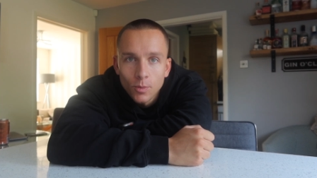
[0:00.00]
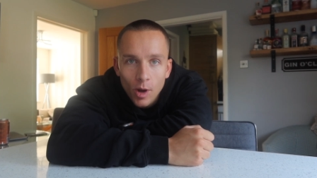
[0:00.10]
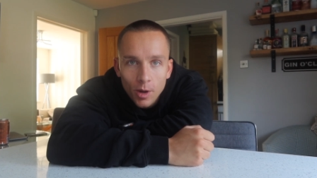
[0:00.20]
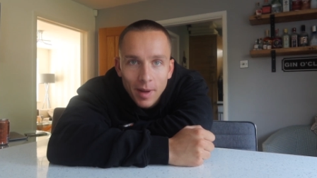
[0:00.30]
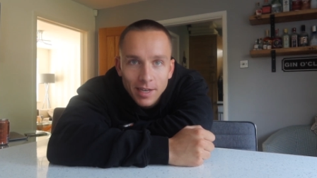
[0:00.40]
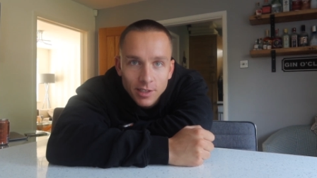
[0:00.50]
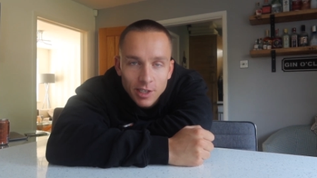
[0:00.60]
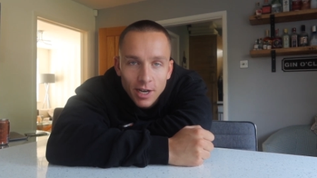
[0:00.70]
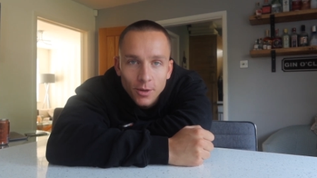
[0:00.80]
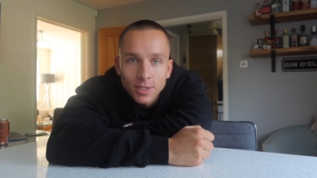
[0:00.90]
Welcome back to the
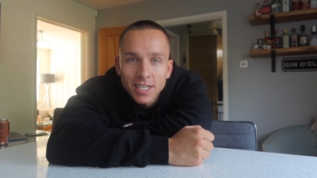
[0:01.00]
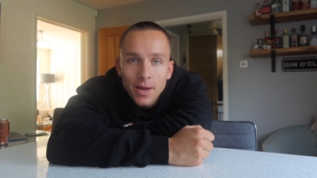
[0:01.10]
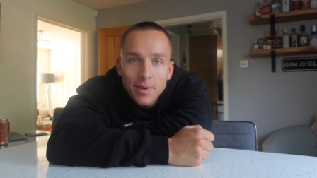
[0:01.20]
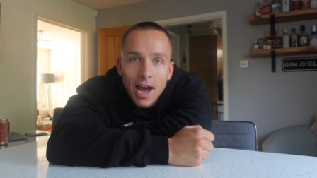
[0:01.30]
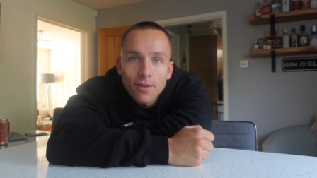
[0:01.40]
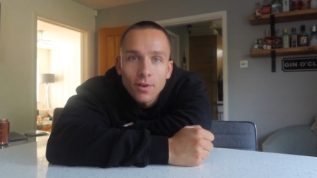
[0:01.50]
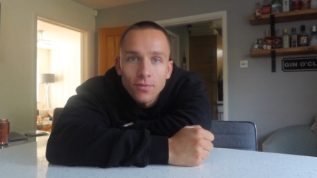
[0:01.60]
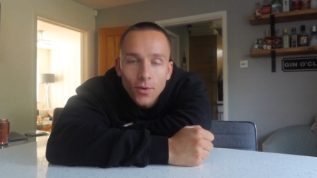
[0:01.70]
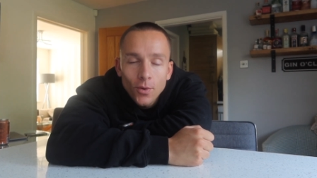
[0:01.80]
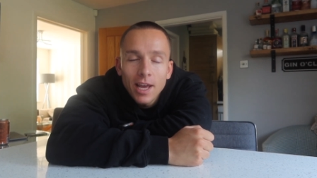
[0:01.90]
channel. Today we have a
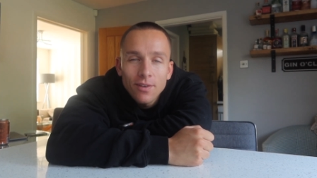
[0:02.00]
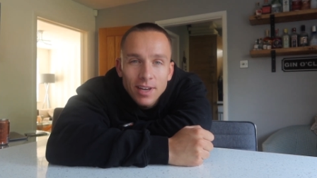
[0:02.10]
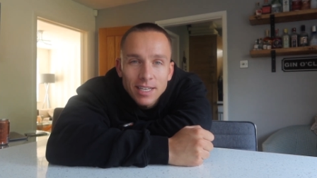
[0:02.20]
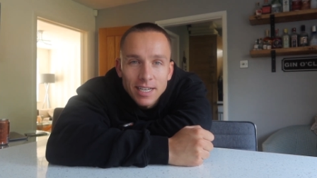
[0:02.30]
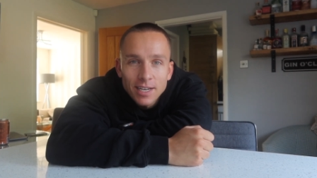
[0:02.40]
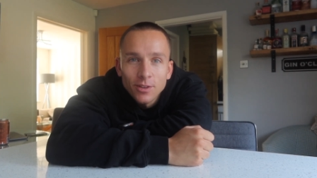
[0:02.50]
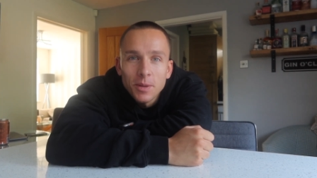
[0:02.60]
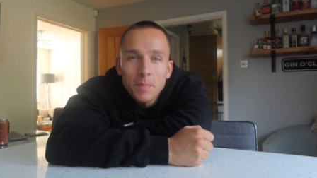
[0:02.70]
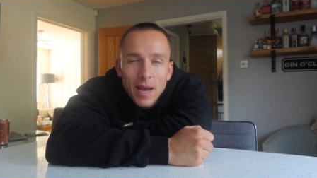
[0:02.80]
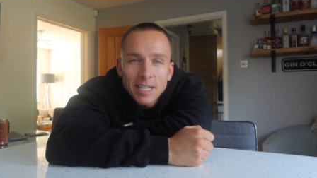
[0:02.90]
full day of eating on
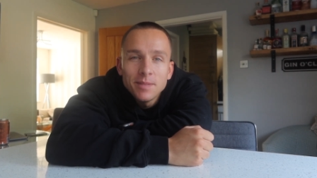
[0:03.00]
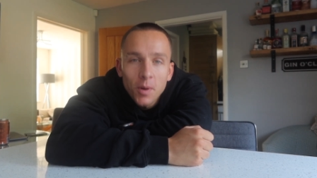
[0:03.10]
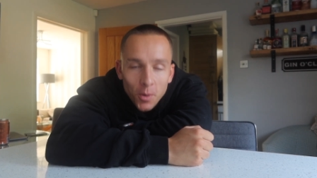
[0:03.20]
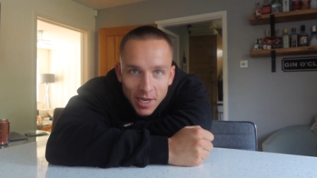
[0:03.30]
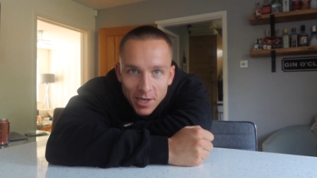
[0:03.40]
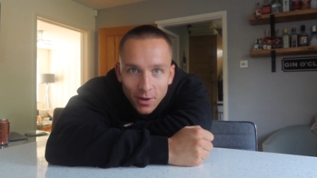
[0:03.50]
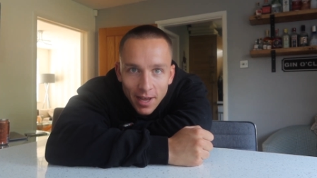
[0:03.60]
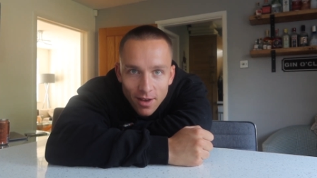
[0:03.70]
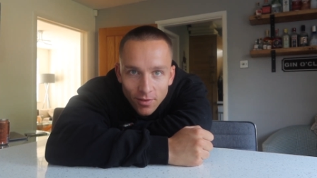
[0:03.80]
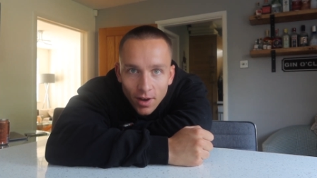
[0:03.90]
the best bulking
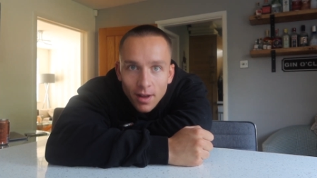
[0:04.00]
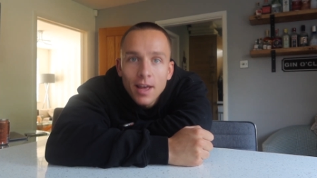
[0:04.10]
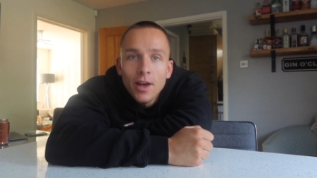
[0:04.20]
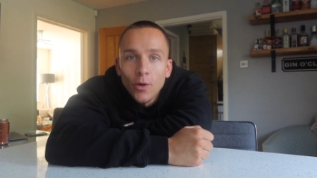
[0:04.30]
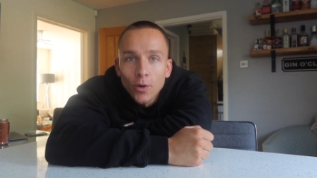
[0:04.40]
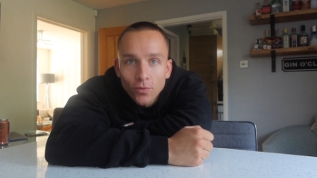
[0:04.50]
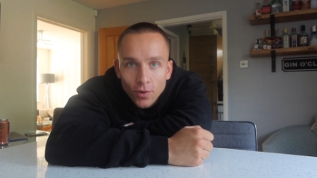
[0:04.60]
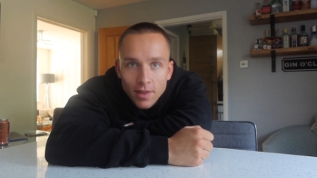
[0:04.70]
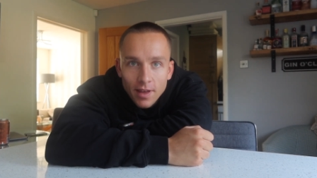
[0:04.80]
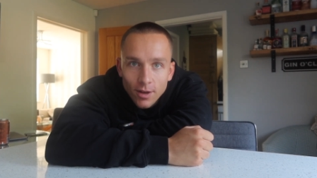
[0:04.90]
diet ever on
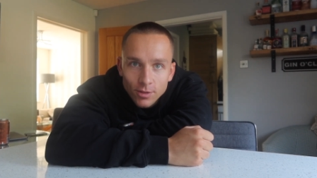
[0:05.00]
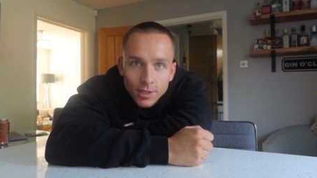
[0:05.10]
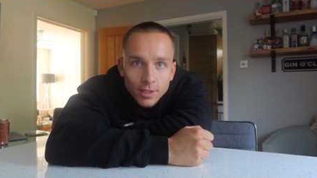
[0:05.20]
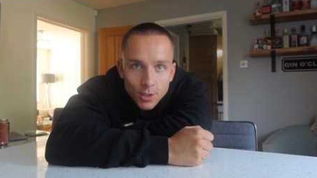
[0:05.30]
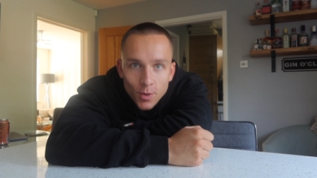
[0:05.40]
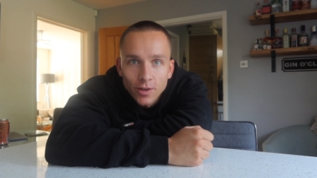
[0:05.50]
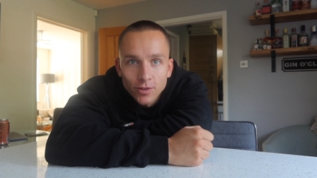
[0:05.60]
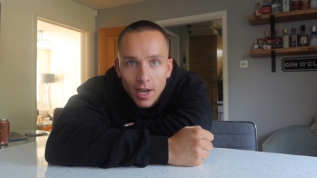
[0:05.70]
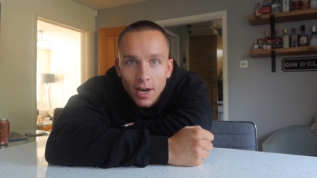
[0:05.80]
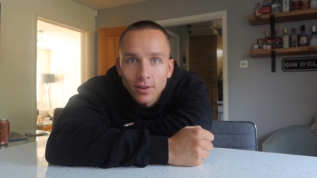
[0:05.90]

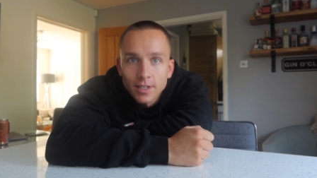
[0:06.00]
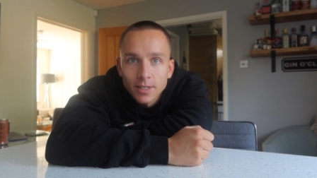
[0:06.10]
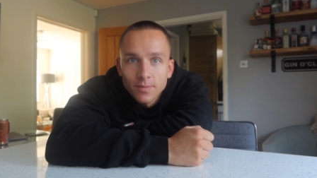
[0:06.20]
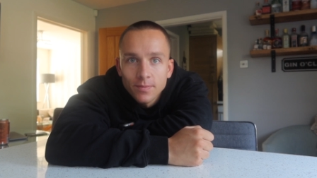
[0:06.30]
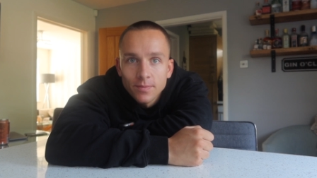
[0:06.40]
3,200 calories.